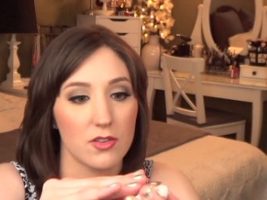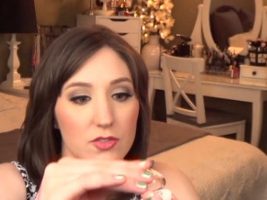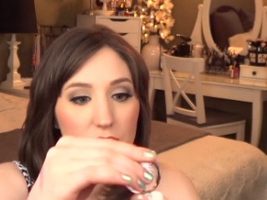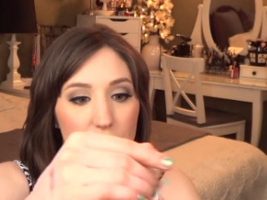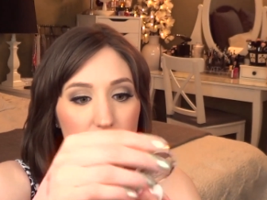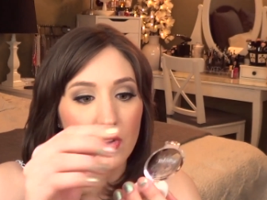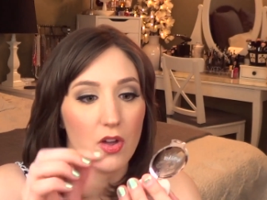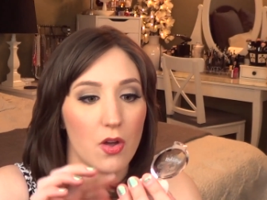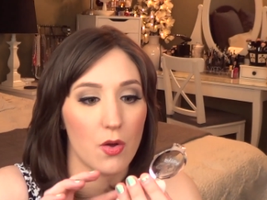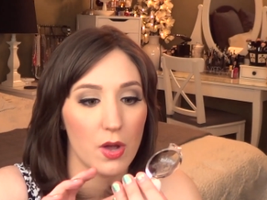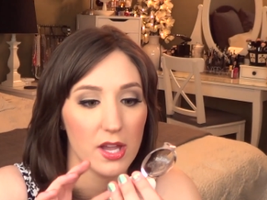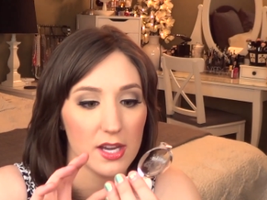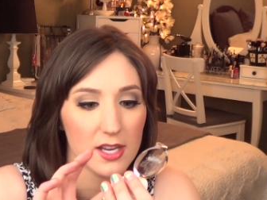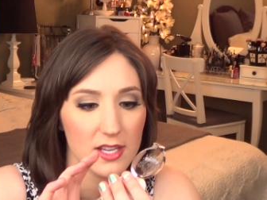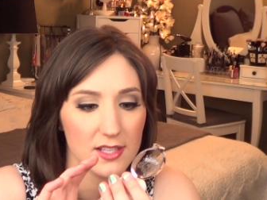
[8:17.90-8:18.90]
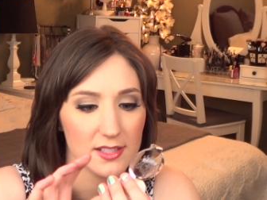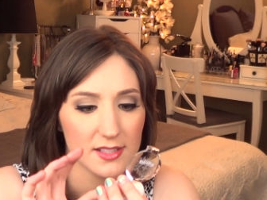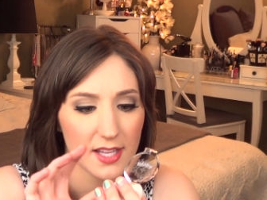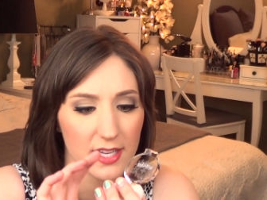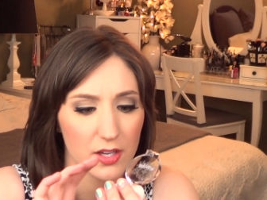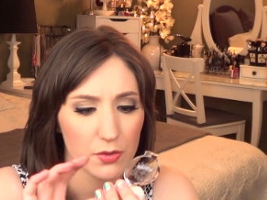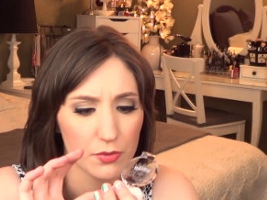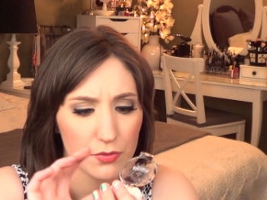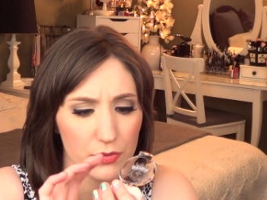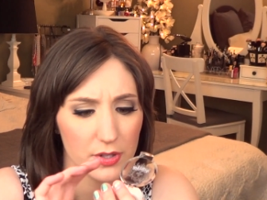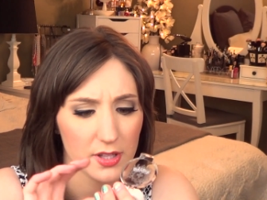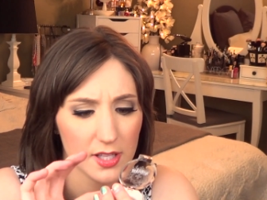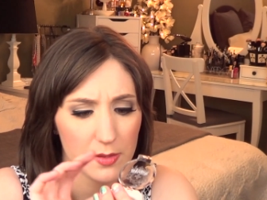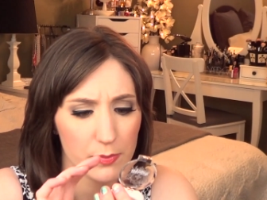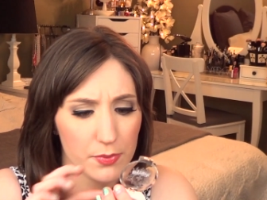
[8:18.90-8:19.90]
So it is like a
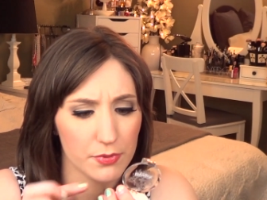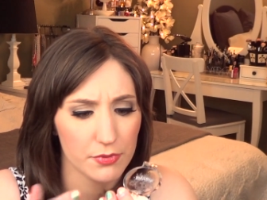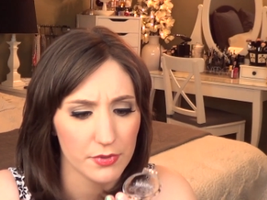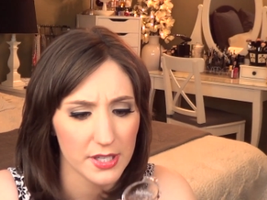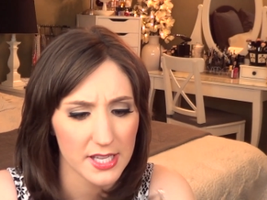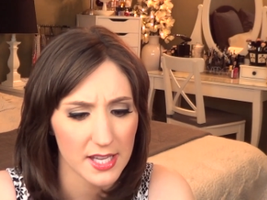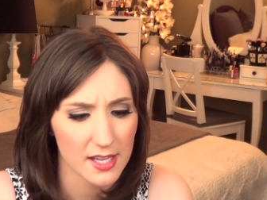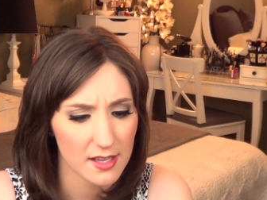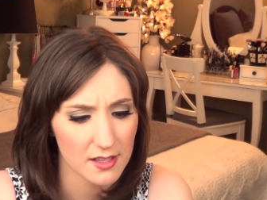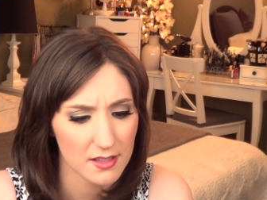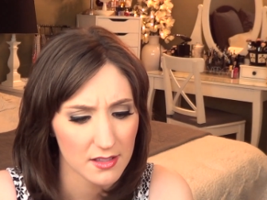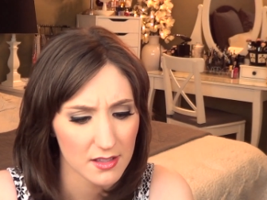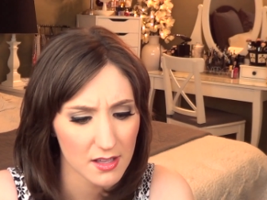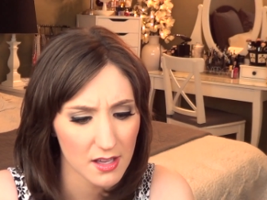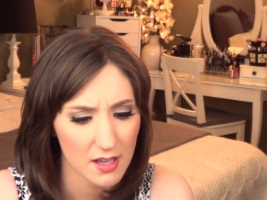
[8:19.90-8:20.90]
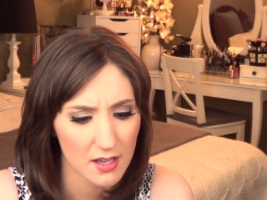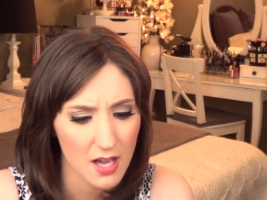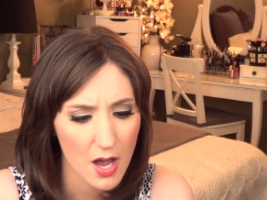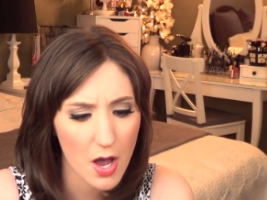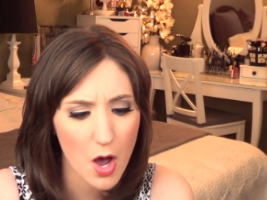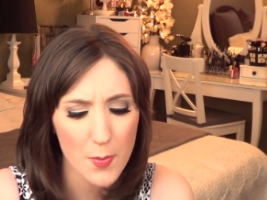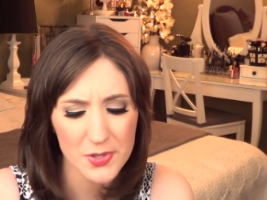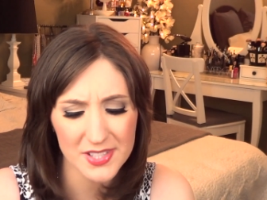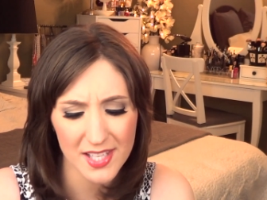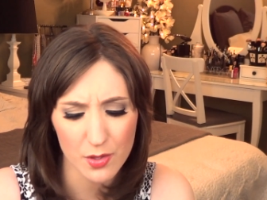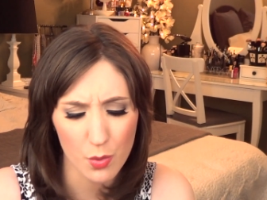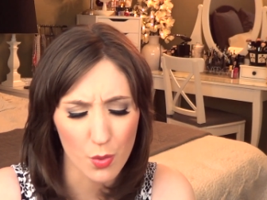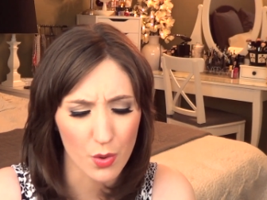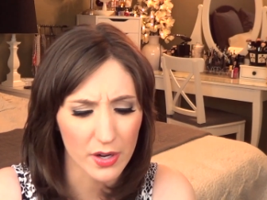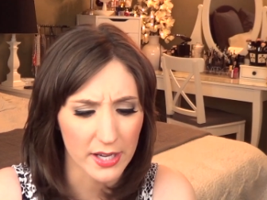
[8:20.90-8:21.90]
really pretty, uh, almost like
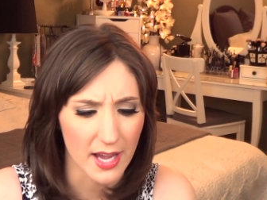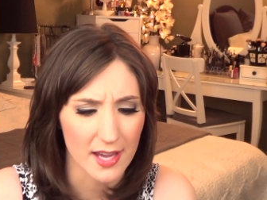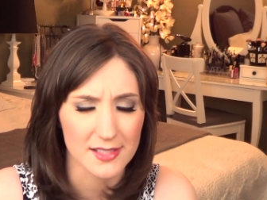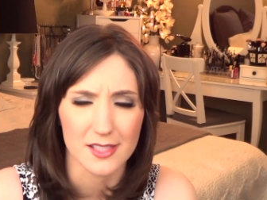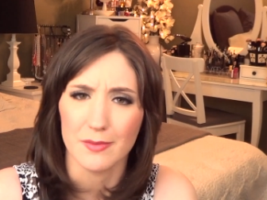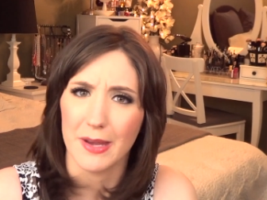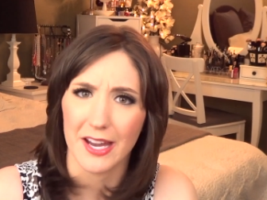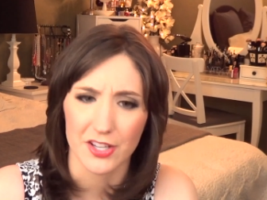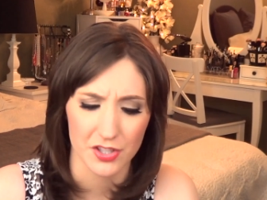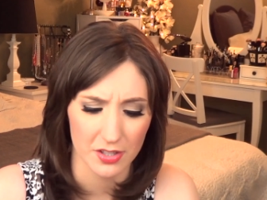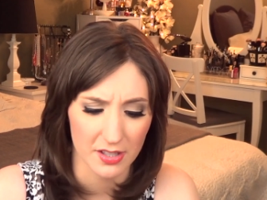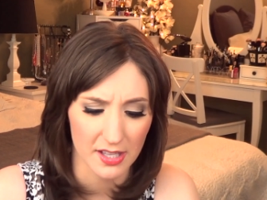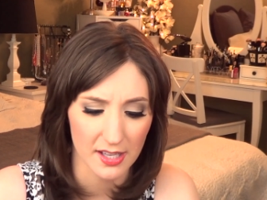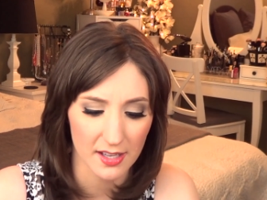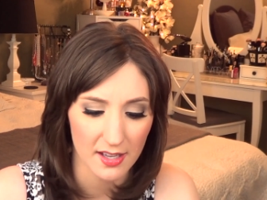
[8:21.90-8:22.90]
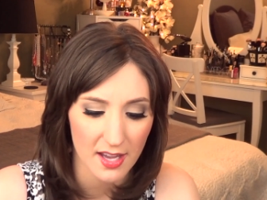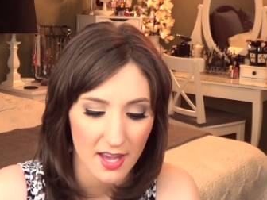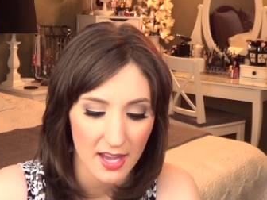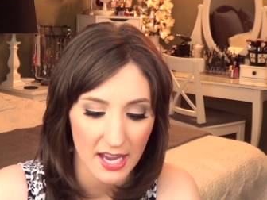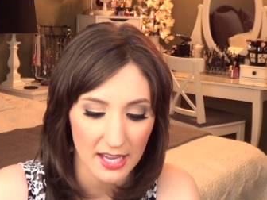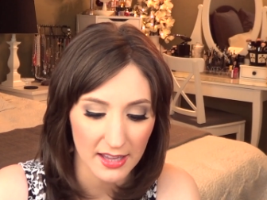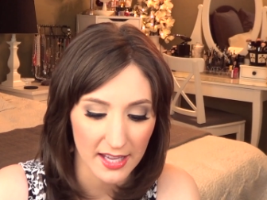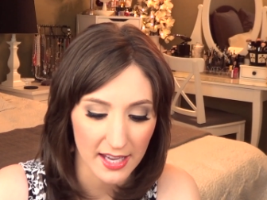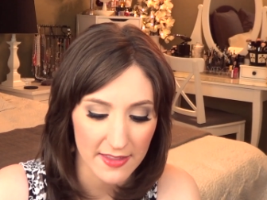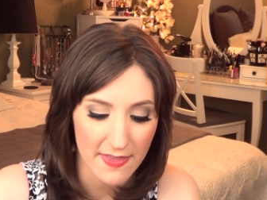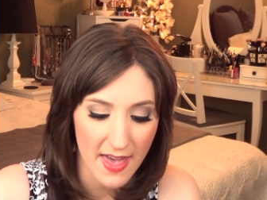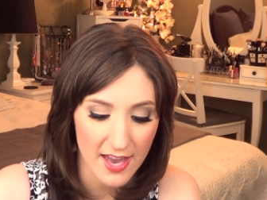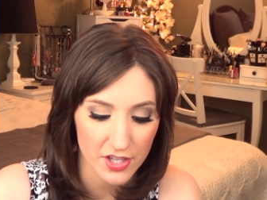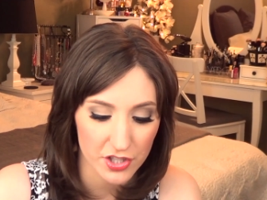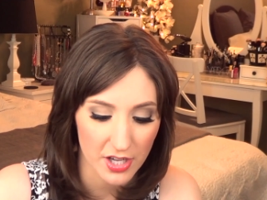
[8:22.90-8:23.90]
orgasm actually, like in
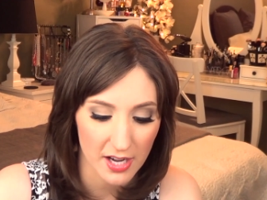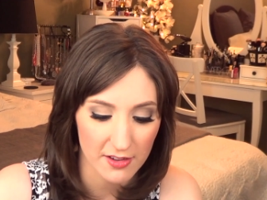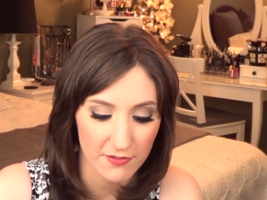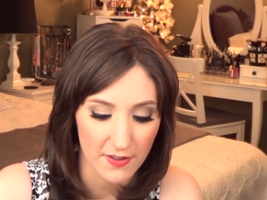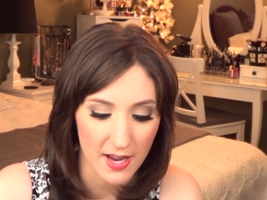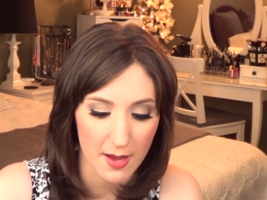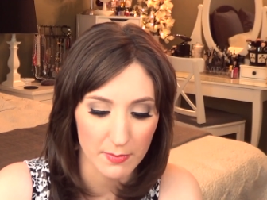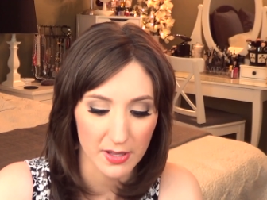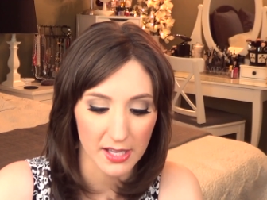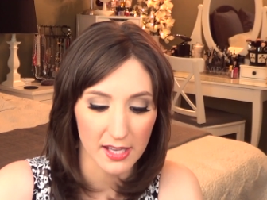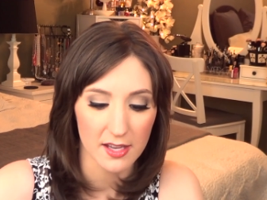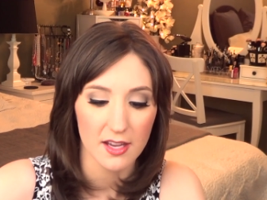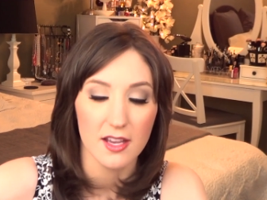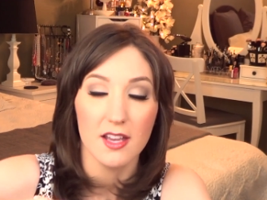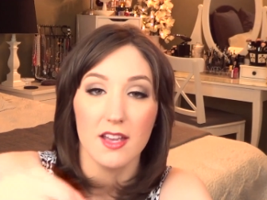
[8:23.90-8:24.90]
that shade family,